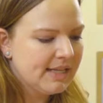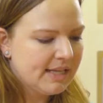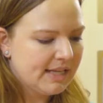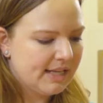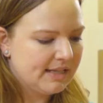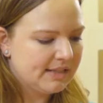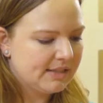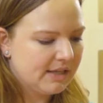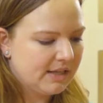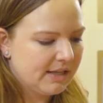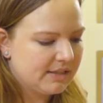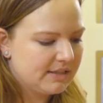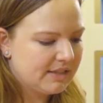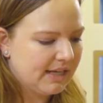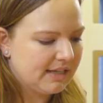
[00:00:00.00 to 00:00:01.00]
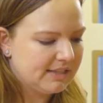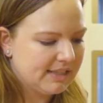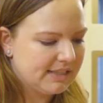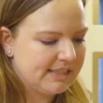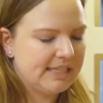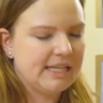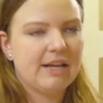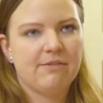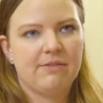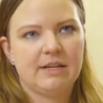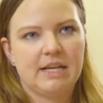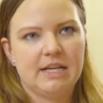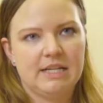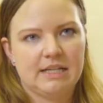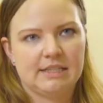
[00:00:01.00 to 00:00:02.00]
is test to see if it
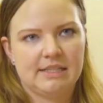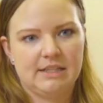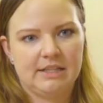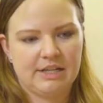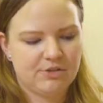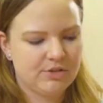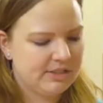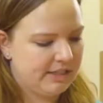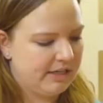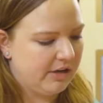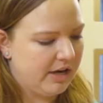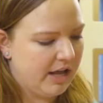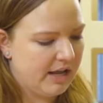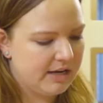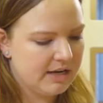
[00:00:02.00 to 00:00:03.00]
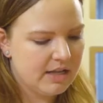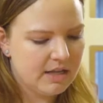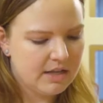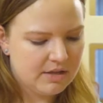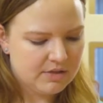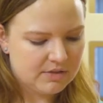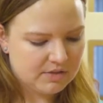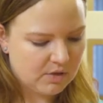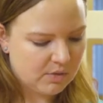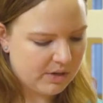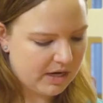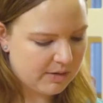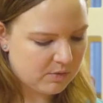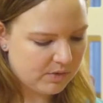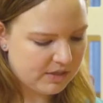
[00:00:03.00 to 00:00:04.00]
conducts electricity or not. So what
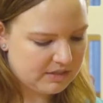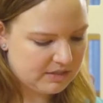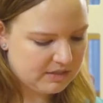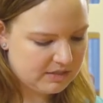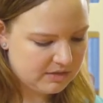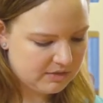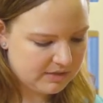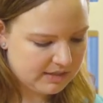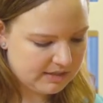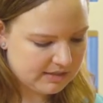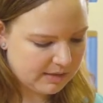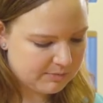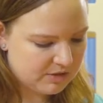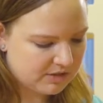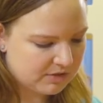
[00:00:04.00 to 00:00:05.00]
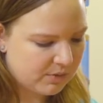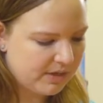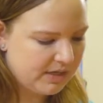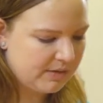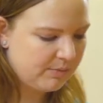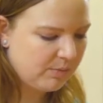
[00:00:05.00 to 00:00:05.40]
I'm going to do is I'm just going to